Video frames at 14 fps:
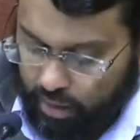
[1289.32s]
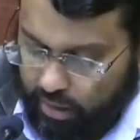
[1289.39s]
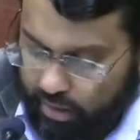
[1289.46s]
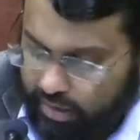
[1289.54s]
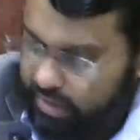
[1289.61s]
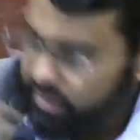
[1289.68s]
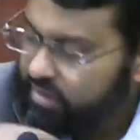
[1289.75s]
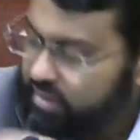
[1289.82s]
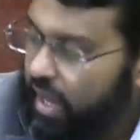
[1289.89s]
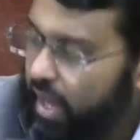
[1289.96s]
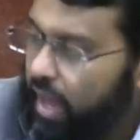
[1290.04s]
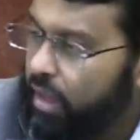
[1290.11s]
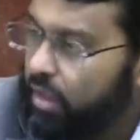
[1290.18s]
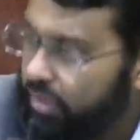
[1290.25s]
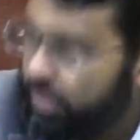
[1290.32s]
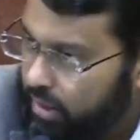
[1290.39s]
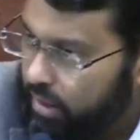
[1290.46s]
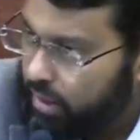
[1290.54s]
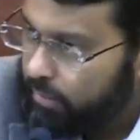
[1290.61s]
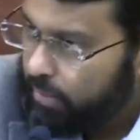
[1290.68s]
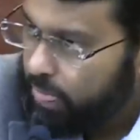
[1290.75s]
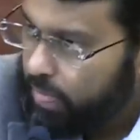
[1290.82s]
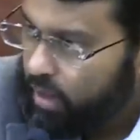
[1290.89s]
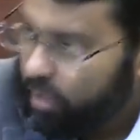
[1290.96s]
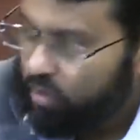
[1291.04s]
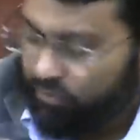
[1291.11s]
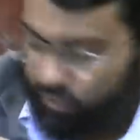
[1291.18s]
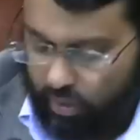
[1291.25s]
it is healthy
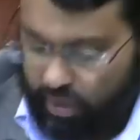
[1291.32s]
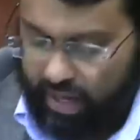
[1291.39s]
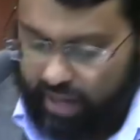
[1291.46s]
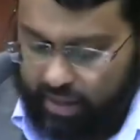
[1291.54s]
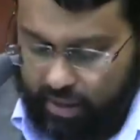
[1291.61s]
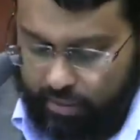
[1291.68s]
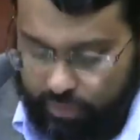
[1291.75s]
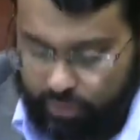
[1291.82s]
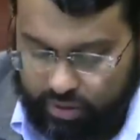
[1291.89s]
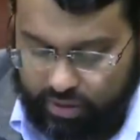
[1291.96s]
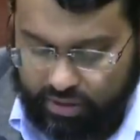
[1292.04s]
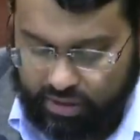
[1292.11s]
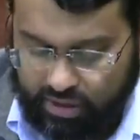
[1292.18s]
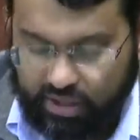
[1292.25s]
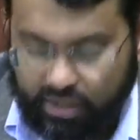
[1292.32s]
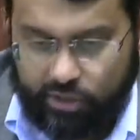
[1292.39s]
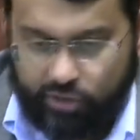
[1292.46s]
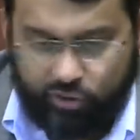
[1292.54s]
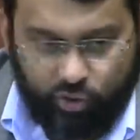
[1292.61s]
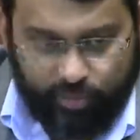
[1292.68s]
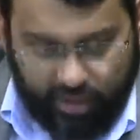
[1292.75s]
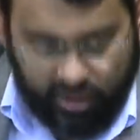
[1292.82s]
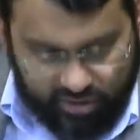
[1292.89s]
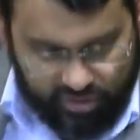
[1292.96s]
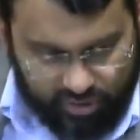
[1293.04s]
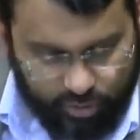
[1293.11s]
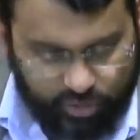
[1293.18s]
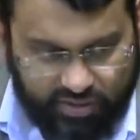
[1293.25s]
for a community to be
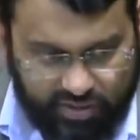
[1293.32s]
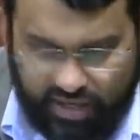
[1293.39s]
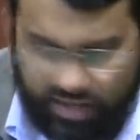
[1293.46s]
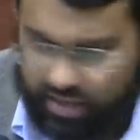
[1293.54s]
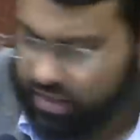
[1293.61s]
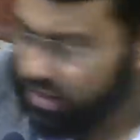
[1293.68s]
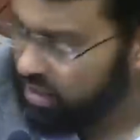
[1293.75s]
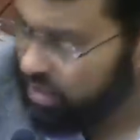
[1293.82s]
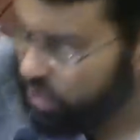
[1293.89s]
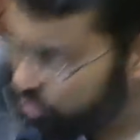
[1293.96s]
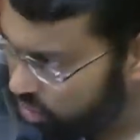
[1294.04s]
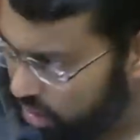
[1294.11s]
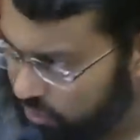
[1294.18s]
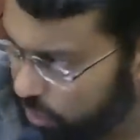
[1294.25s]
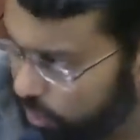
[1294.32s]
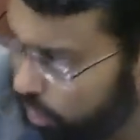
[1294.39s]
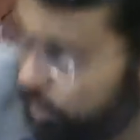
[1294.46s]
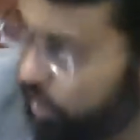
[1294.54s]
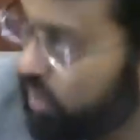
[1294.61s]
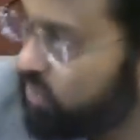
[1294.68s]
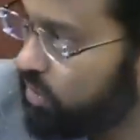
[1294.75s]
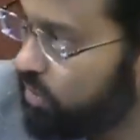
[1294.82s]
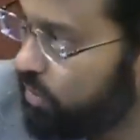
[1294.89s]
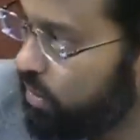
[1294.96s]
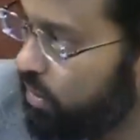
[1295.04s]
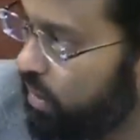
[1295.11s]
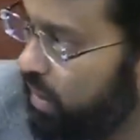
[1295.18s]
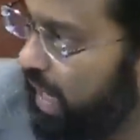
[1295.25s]
associated in each and every way
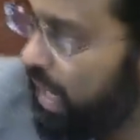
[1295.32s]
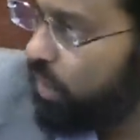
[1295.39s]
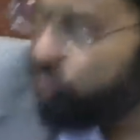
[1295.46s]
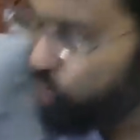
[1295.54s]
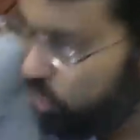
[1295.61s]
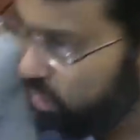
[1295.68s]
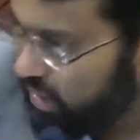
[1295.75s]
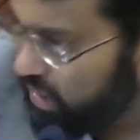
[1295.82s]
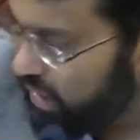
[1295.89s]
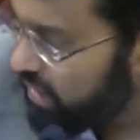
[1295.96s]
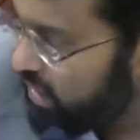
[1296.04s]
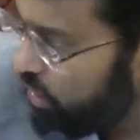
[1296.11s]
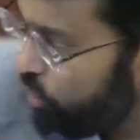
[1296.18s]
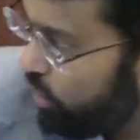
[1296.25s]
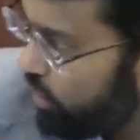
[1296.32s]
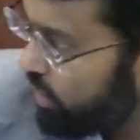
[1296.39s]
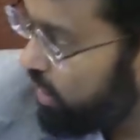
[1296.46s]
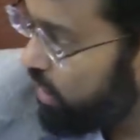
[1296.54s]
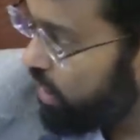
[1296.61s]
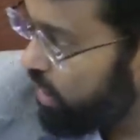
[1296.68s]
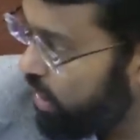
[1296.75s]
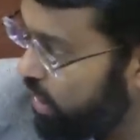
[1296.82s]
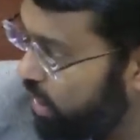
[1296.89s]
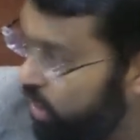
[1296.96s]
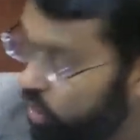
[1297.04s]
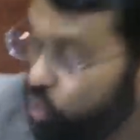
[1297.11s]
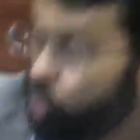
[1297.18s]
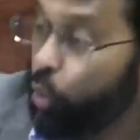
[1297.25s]
possible, outwardly and inwardly.
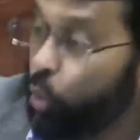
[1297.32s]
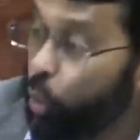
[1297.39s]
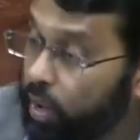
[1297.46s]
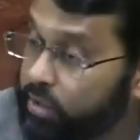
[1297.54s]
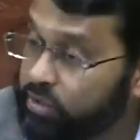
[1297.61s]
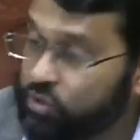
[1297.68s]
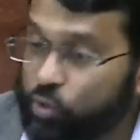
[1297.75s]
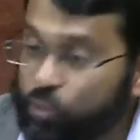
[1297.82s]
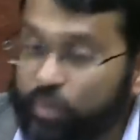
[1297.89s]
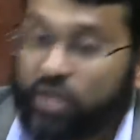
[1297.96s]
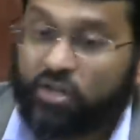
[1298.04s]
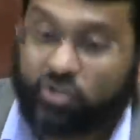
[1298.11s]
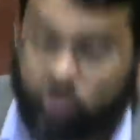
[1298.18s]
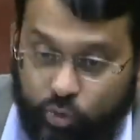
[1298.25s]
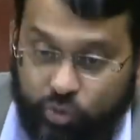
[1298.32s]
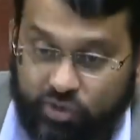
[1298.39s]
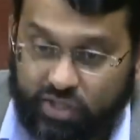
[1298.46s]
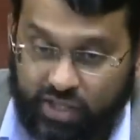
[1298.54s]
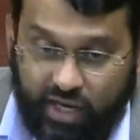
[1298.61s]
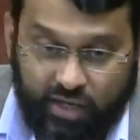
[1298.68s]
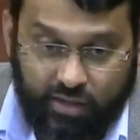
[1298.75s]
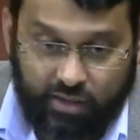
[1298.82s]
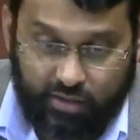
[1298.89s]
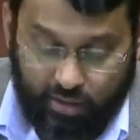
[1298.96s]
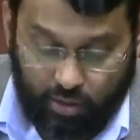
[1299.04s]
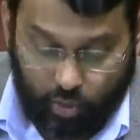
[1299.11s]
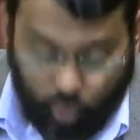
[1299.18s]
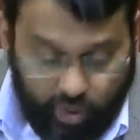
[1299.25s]
You want to be associated
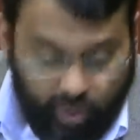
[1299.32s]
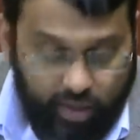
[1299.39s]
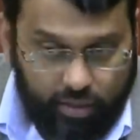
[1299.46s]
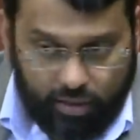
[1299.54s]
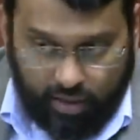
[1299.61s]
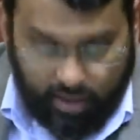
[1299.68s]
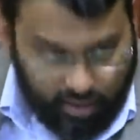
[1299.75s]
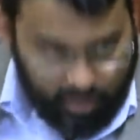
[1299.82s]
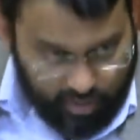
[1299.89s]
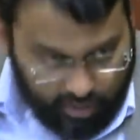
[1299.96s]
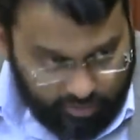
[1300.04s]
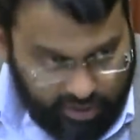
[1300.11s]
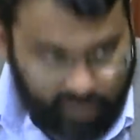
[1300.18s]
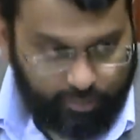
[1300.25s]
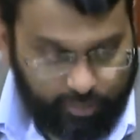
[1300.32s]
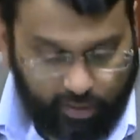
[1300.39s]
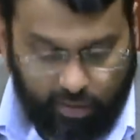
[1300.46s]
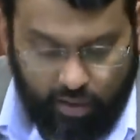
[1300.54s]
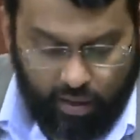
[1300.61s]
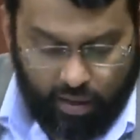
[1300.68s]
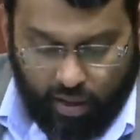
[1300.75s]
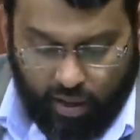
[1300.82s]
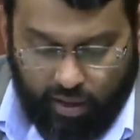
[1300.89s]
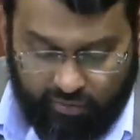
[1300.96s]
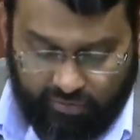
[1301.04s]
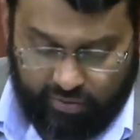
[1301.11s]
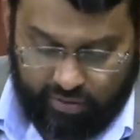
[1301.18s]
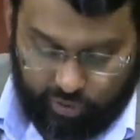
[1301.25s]
with the people
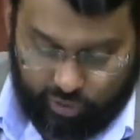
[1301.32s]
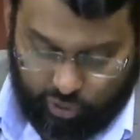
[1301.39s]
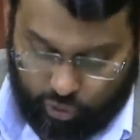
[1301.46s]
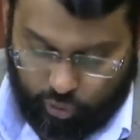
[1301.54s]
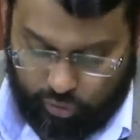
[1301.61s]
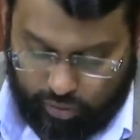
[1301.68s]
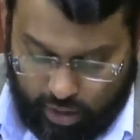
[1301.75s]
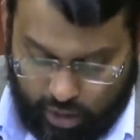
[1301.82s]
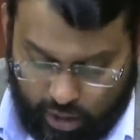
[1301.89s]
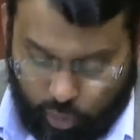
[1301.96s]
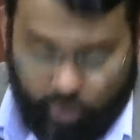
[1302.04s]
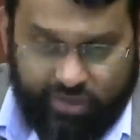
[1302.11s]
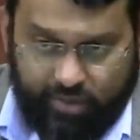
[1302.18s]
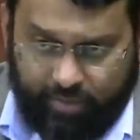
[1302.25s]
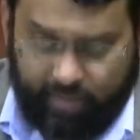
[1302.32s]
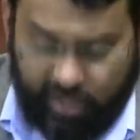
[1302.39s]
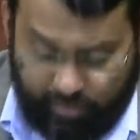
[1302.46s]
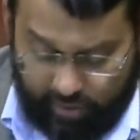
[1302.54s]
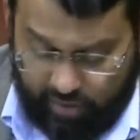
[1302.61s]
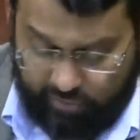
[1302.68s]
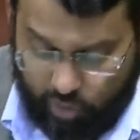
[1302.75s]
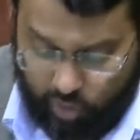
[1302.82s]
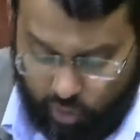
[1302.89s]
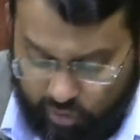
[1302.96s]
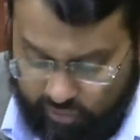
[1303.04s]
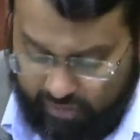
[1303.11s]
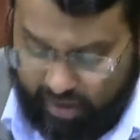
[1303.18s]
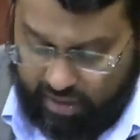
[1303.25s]
of the truth, with the people of your
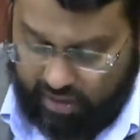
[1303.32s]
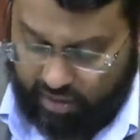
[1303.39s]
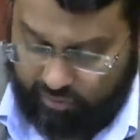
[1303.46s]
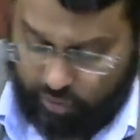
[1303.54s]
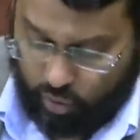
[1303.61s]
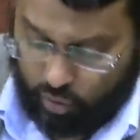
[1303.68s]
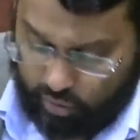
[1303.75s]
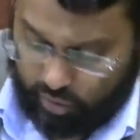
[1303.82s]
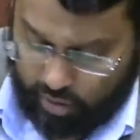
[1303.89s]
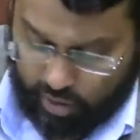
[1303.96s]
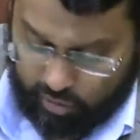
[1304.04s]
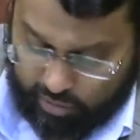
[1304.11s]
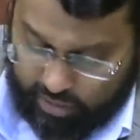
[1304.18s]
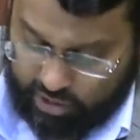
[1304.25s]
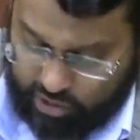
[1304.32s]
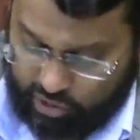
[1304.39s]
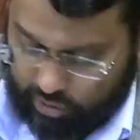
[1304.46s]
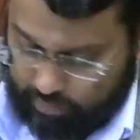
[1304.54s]
own faith, of your own religion.